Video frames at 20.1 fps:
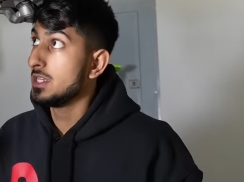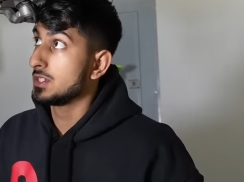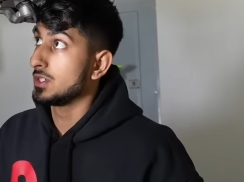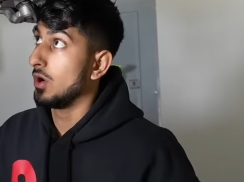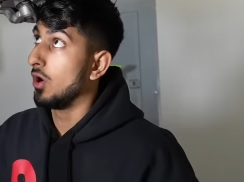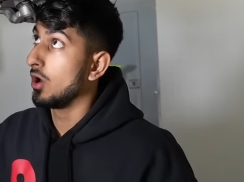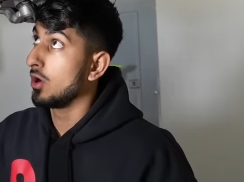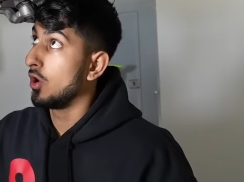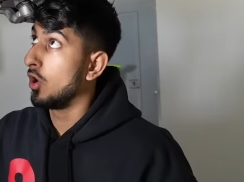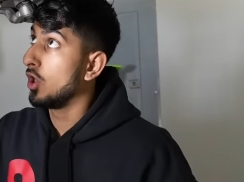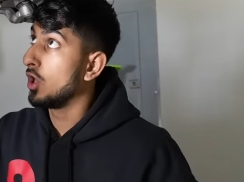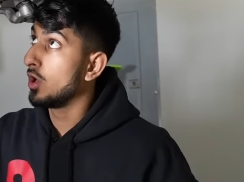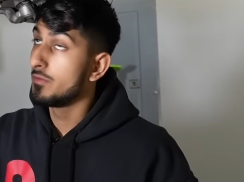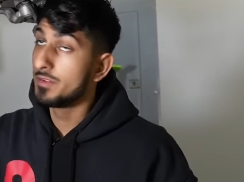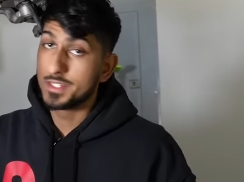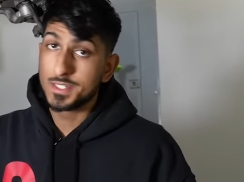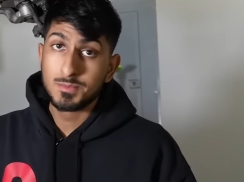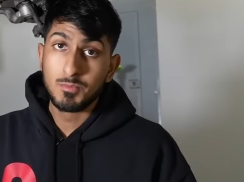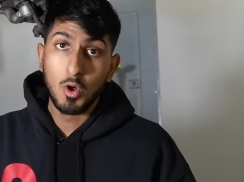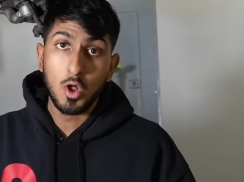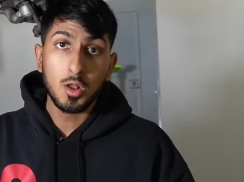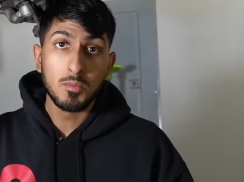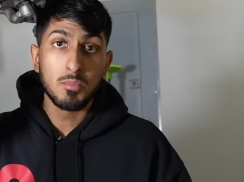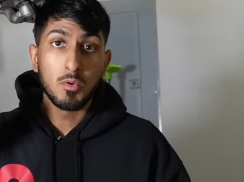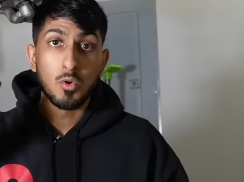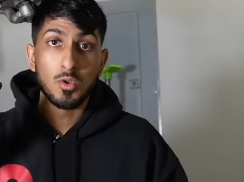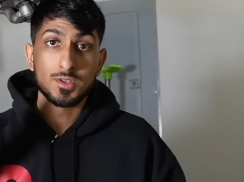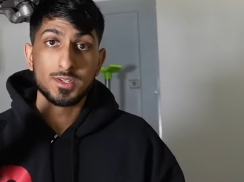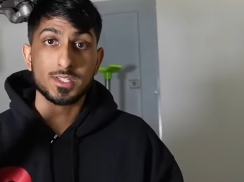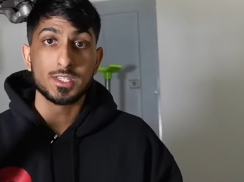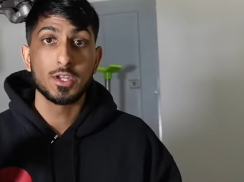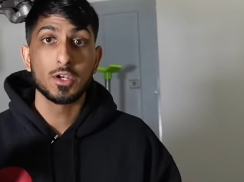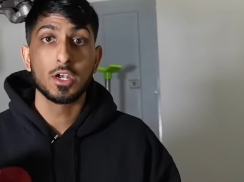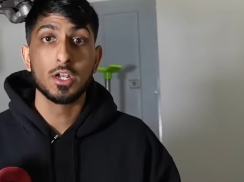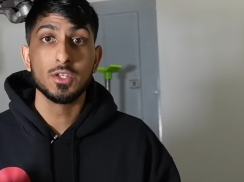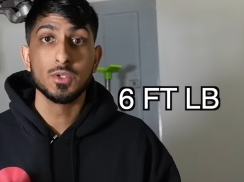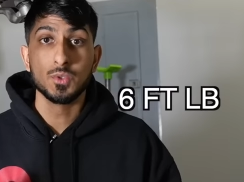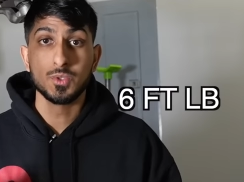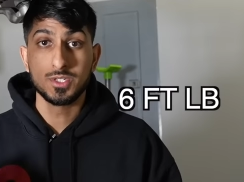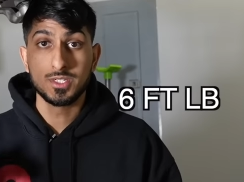So on all the small bolts, you're
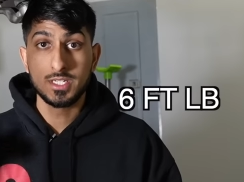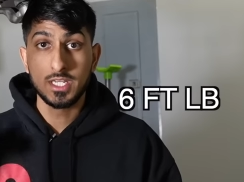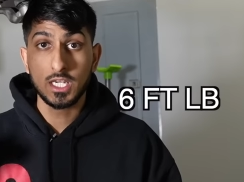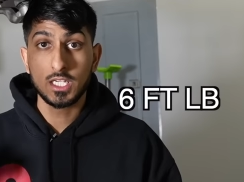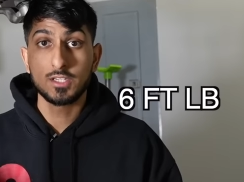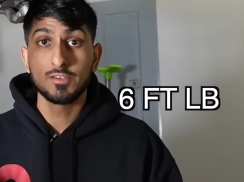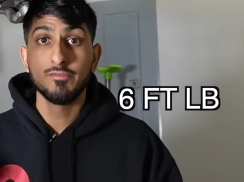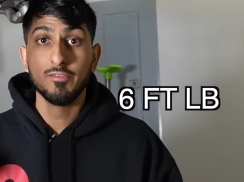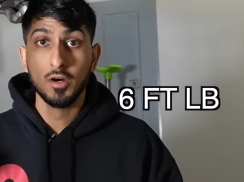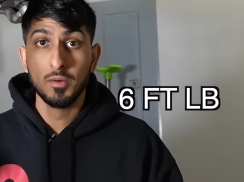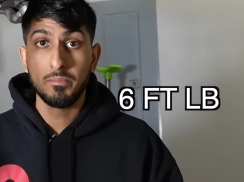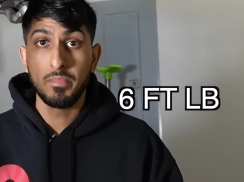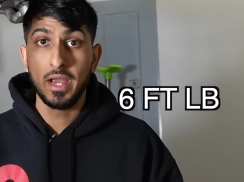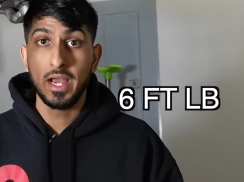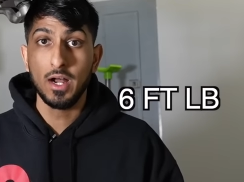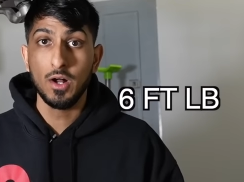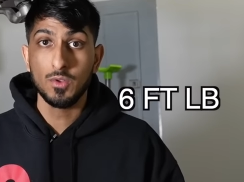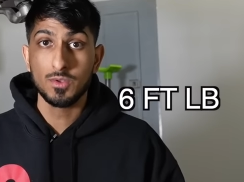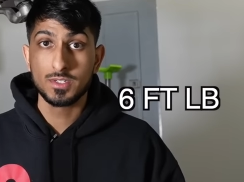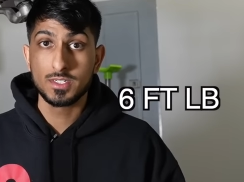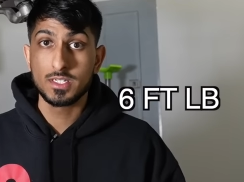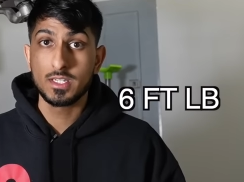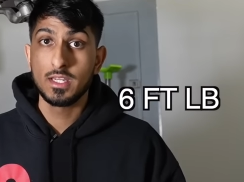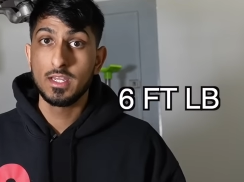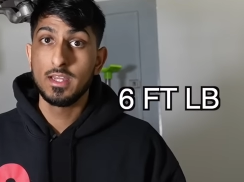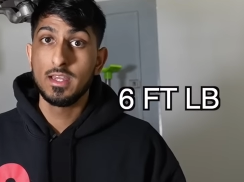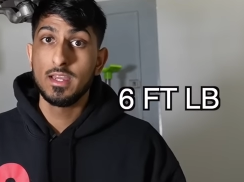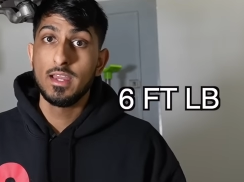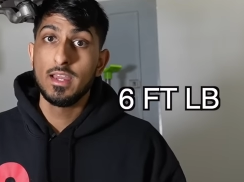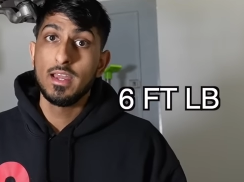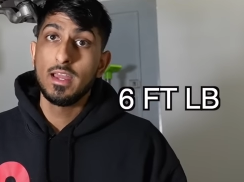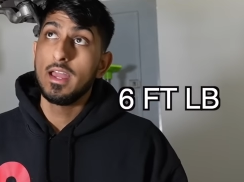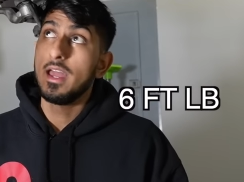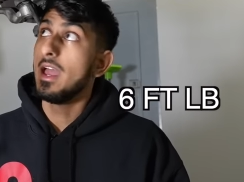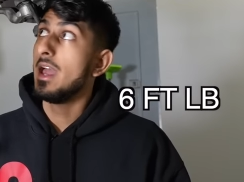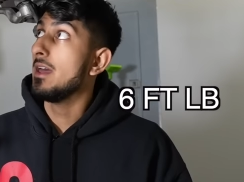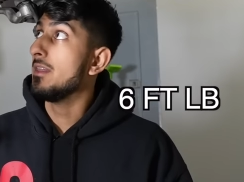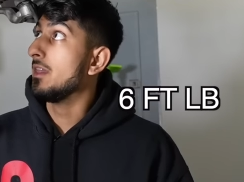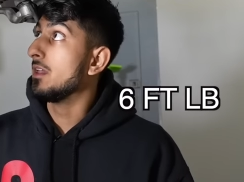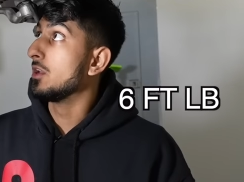gonna do six foot pounds,
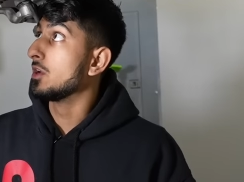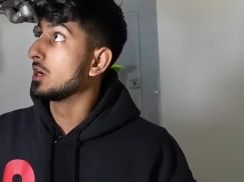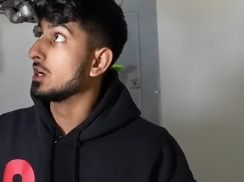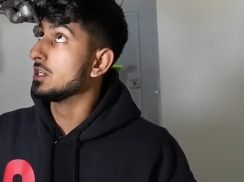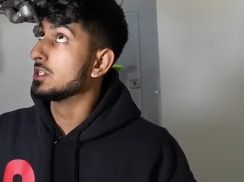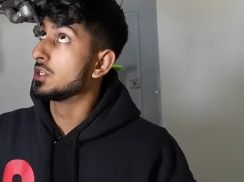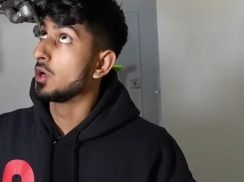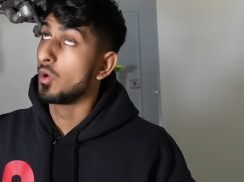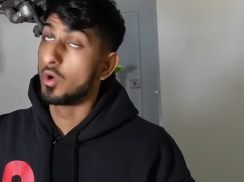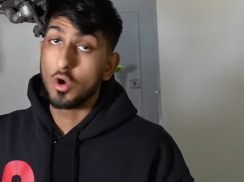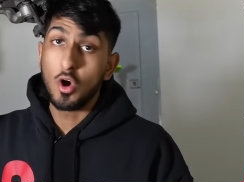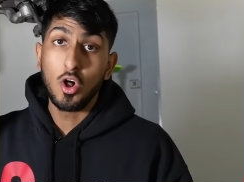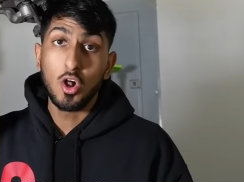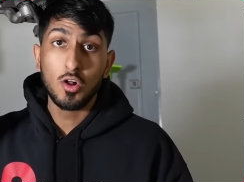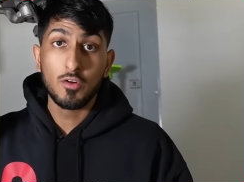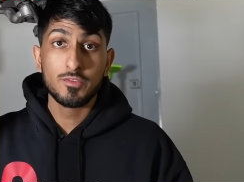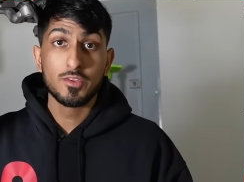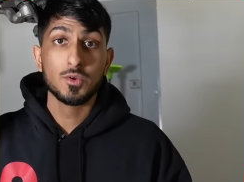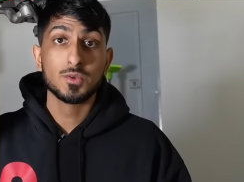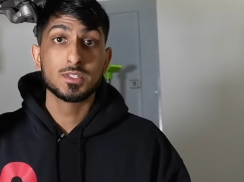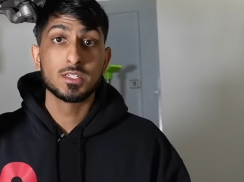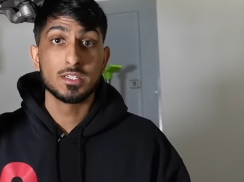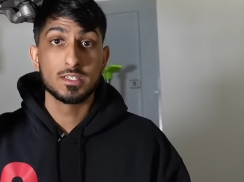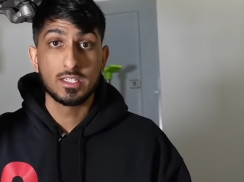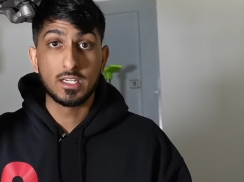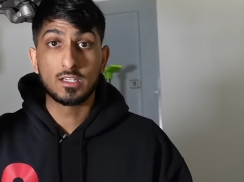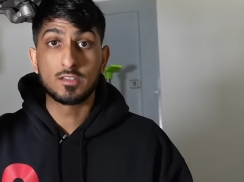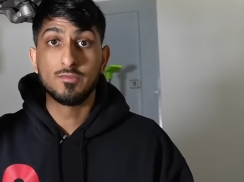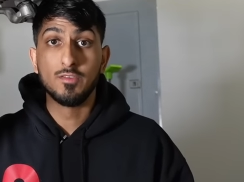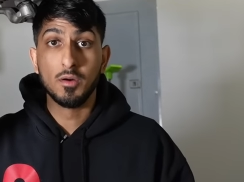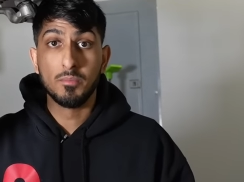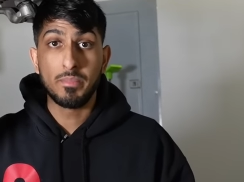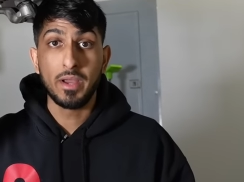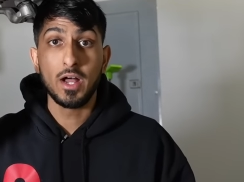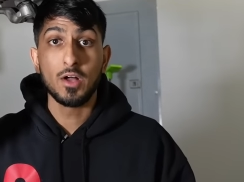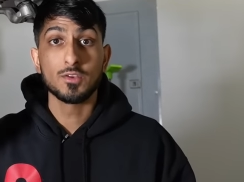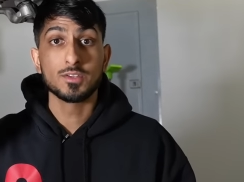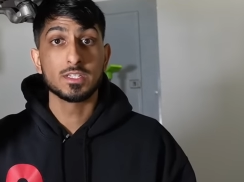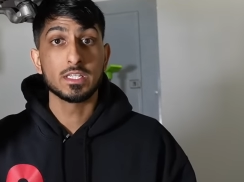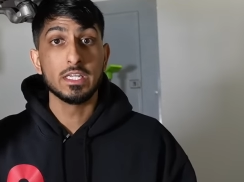and then you're gonna torque all of those to six foot
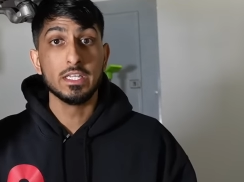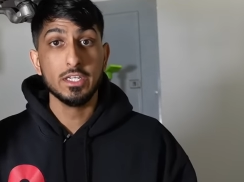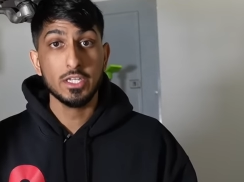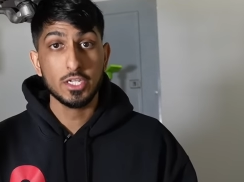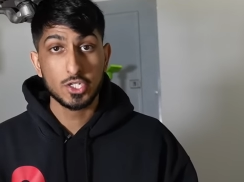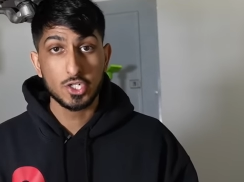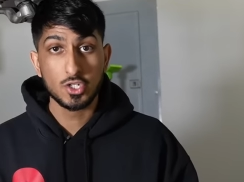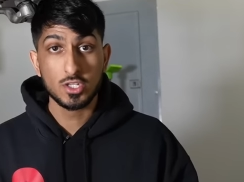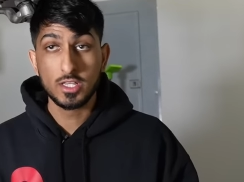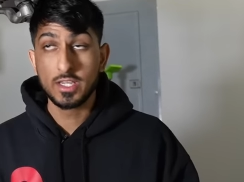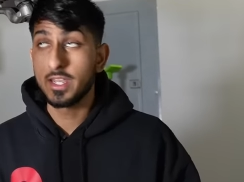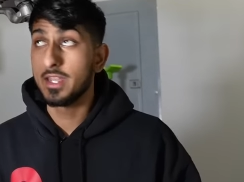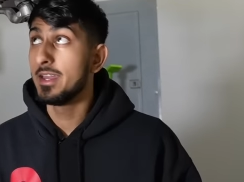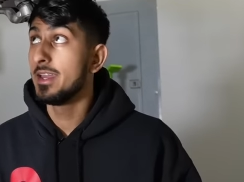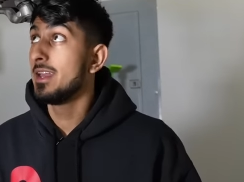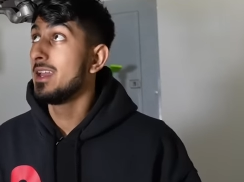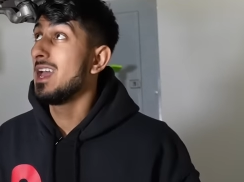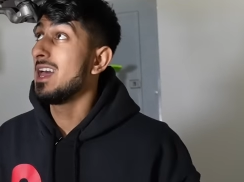pounds initially.